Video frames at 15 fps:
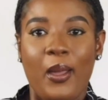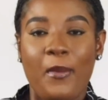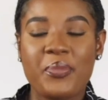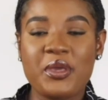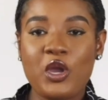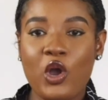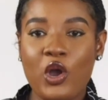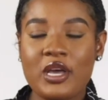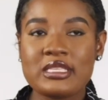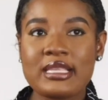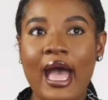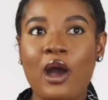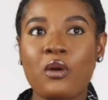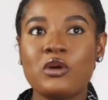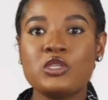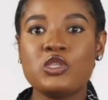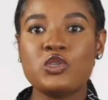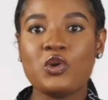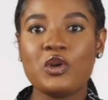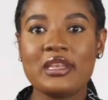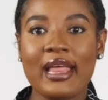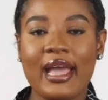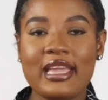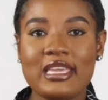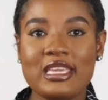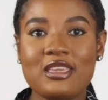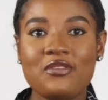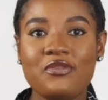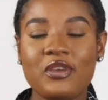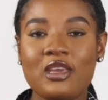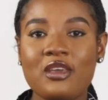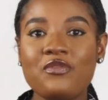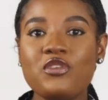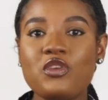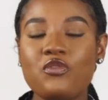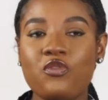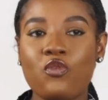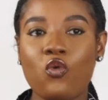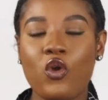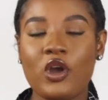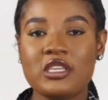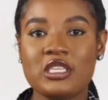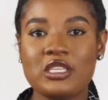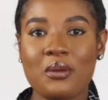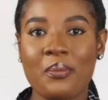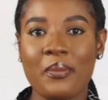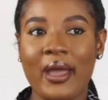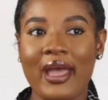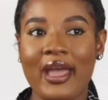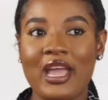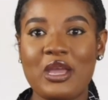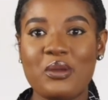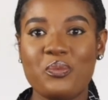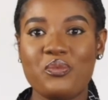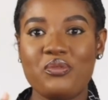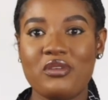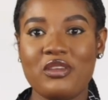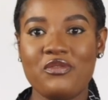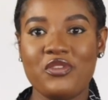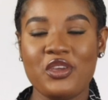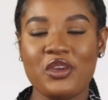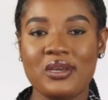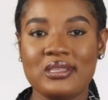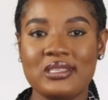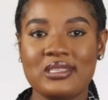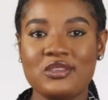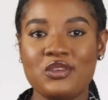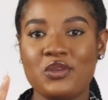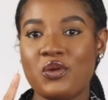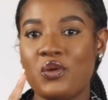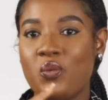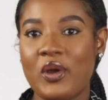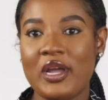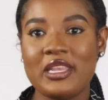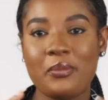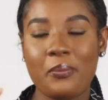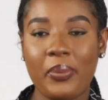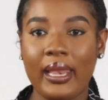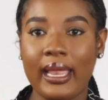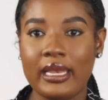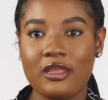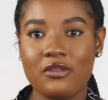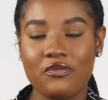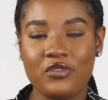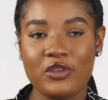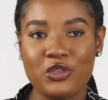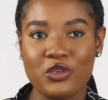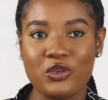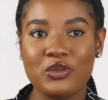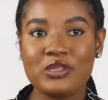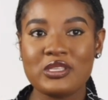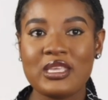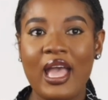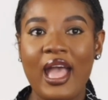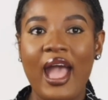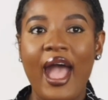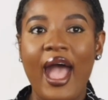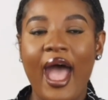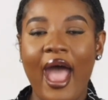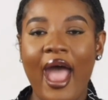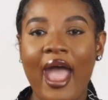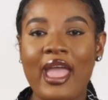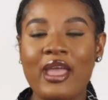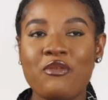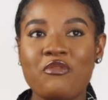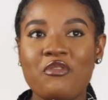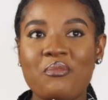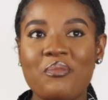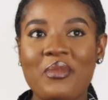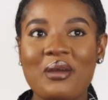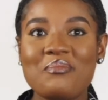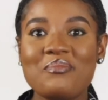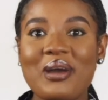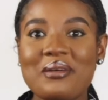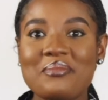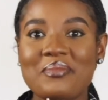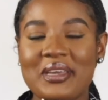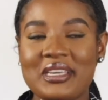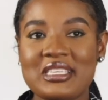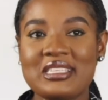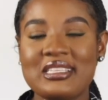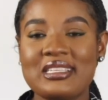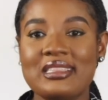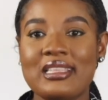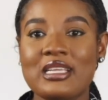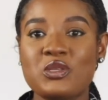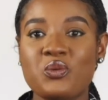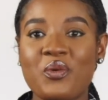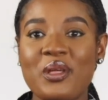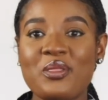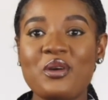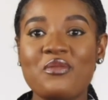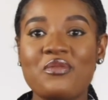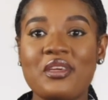Because I was so naive. If you've watched my previous, you know, wedding planning videos, I remember mentioning that one of